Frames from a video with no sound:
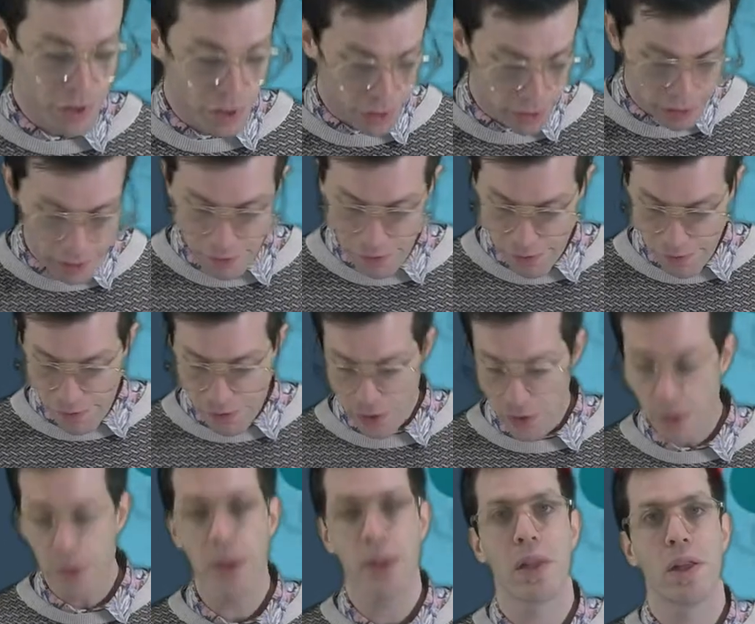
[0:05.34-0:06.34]
So if you're
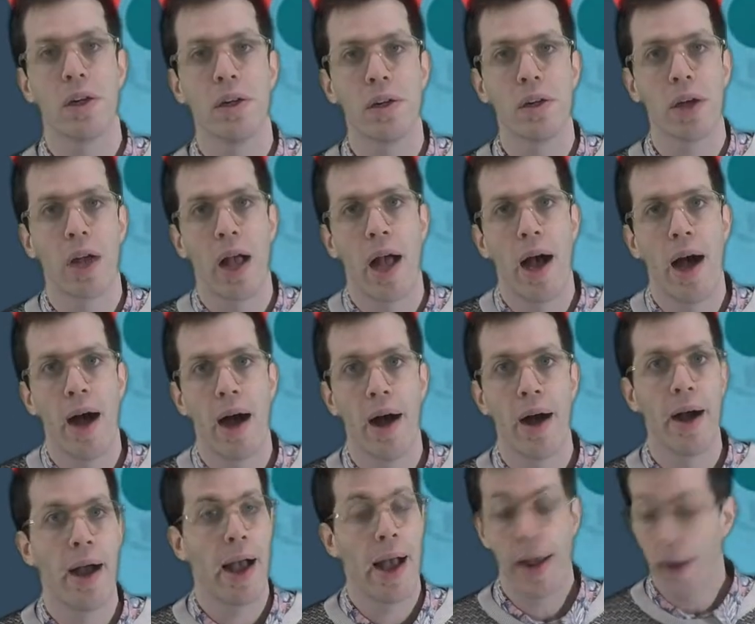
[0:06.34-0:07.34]
following along
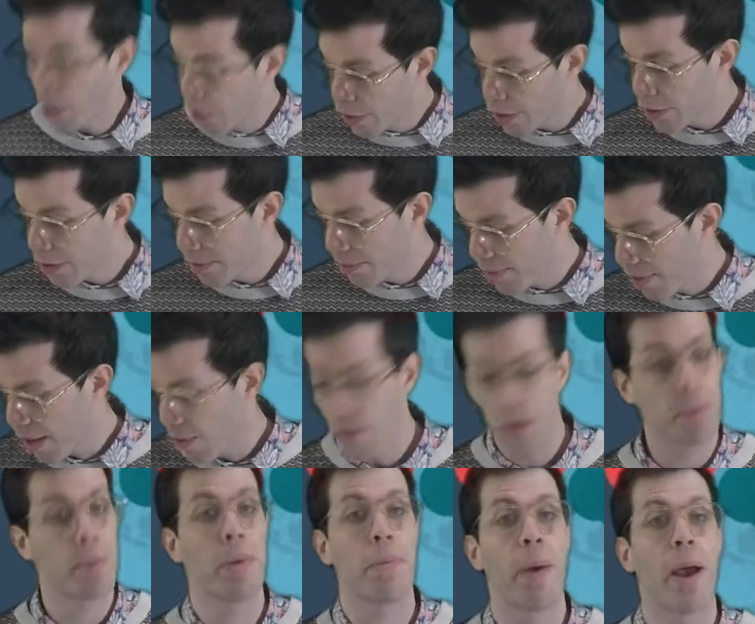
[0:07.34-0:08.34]
at home, that
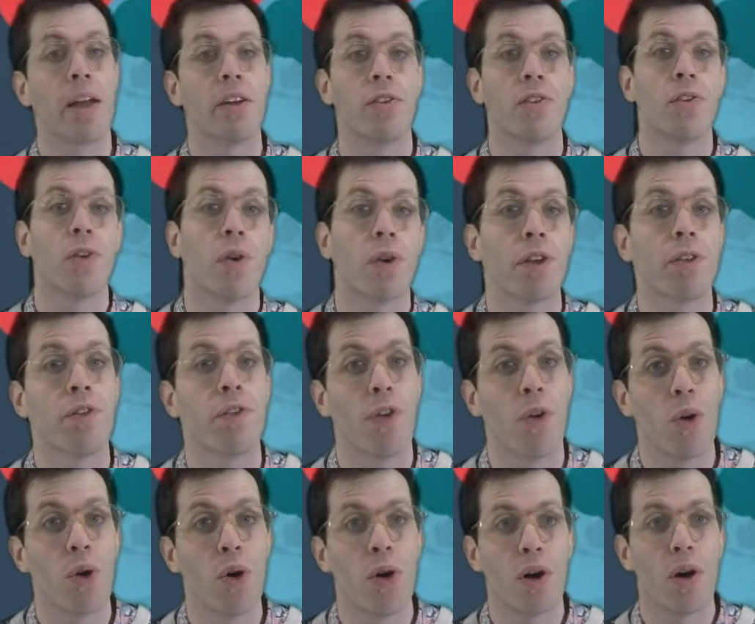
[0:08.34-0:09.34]
would be page
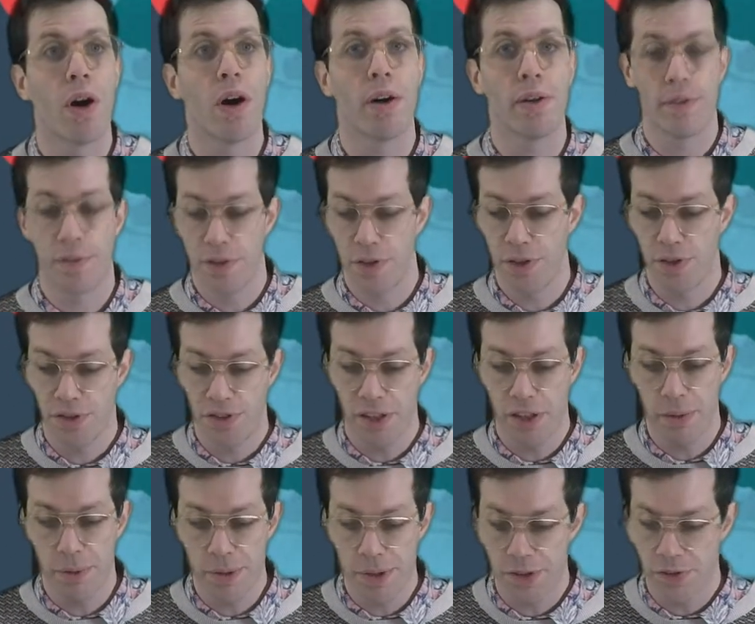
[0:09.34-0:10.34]
44 of the
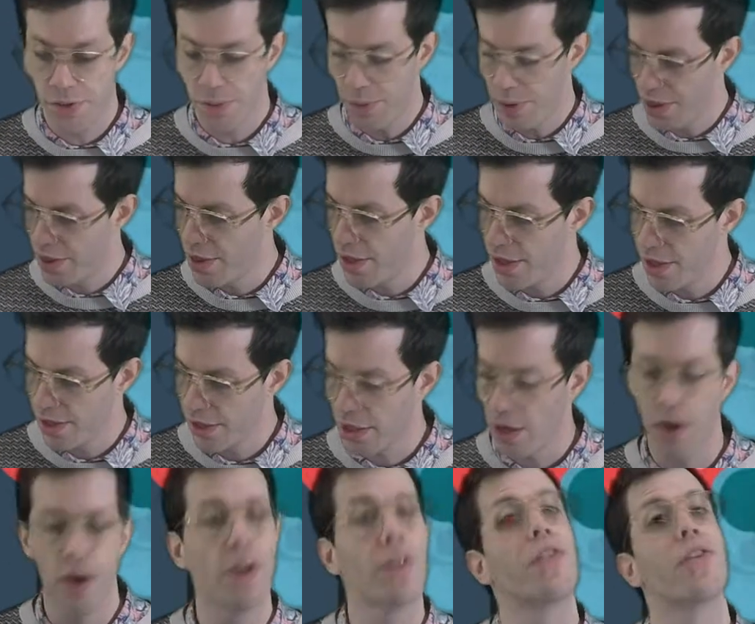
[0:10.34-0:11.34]
syllabus with the
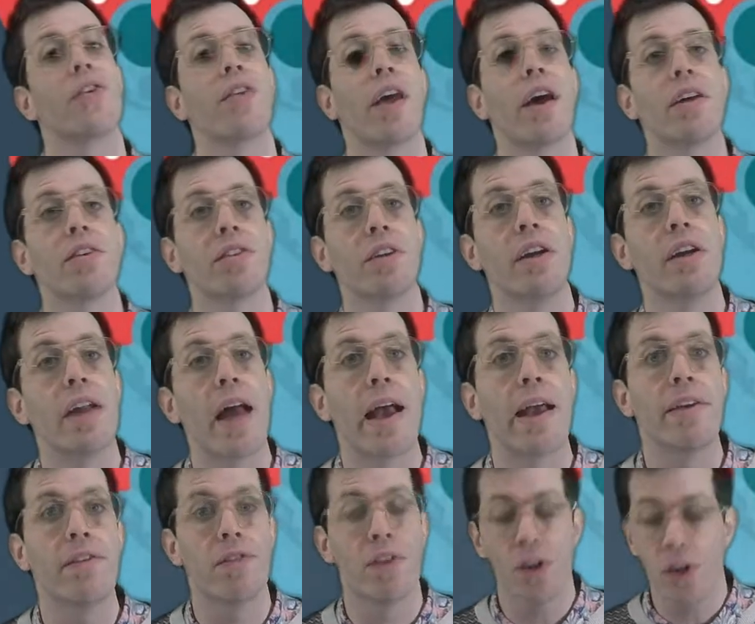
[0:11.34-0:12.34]
current
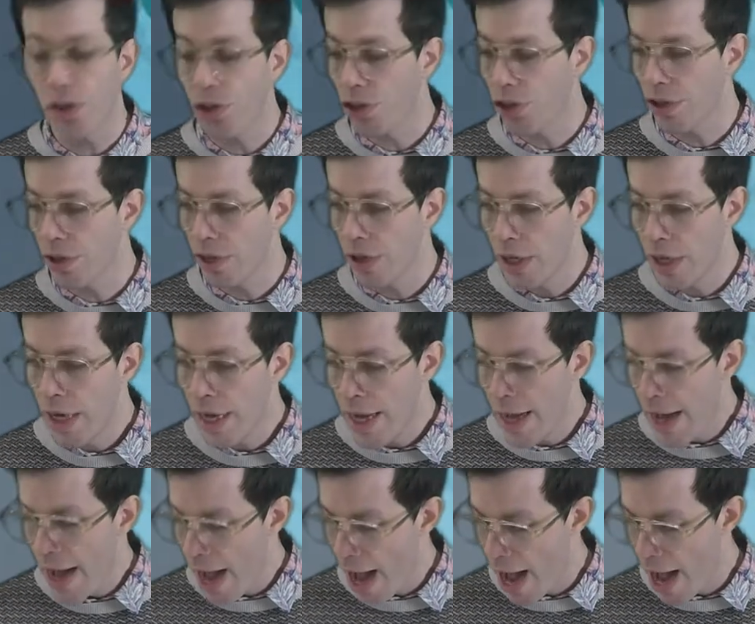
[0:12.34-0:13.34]
2008 version.
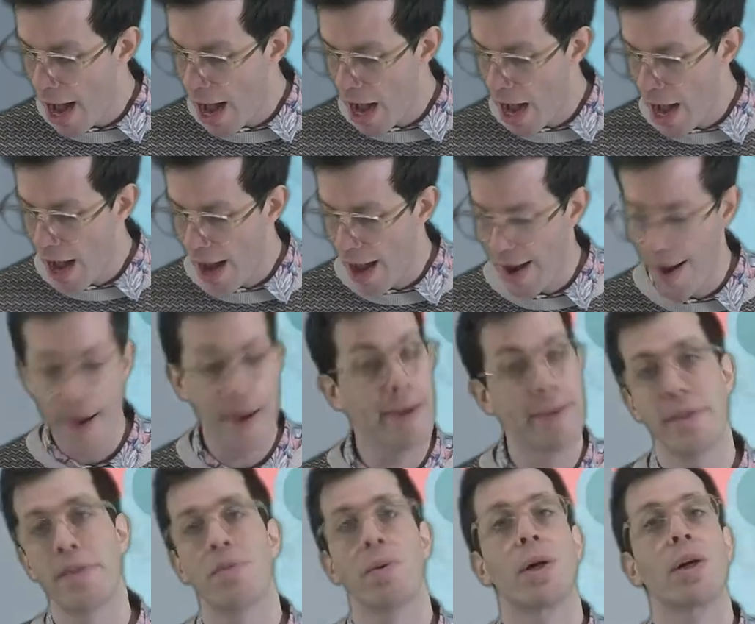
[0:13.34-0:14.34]

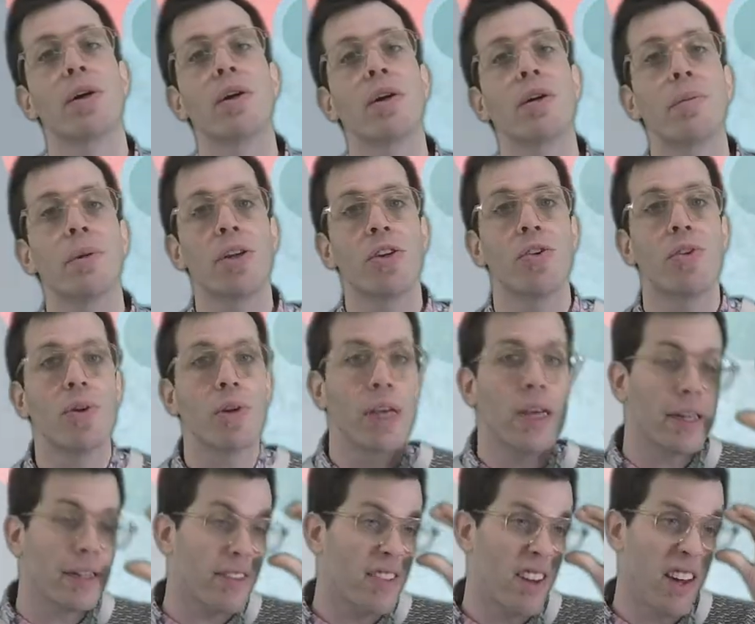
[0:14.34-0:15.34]
And we're going to be
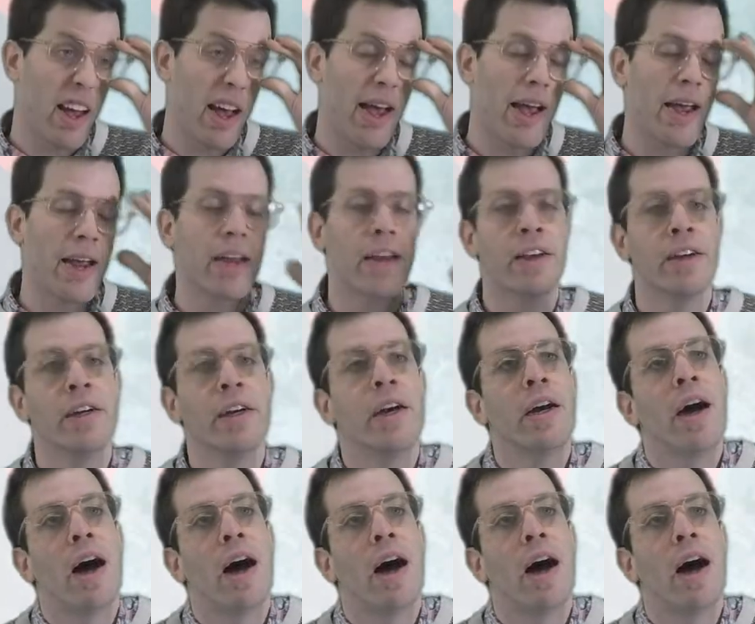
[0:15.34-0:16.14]
talking today